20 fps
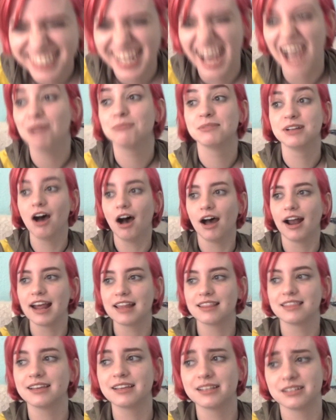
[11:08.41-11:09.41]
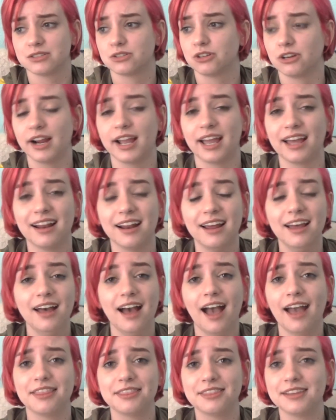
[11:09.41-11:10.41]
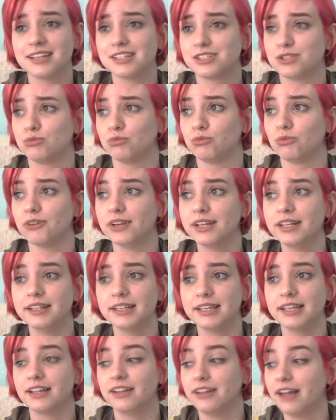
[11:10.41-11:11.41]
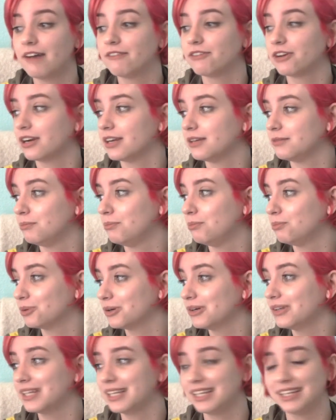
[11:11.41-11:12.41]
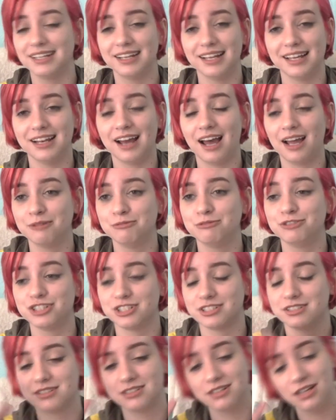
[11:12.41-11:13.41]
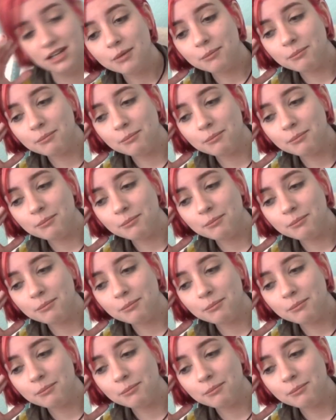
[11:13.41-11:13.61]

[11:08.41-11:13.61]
I'm not. I think it's great. I think it's really clever and brilliant, and I'm just,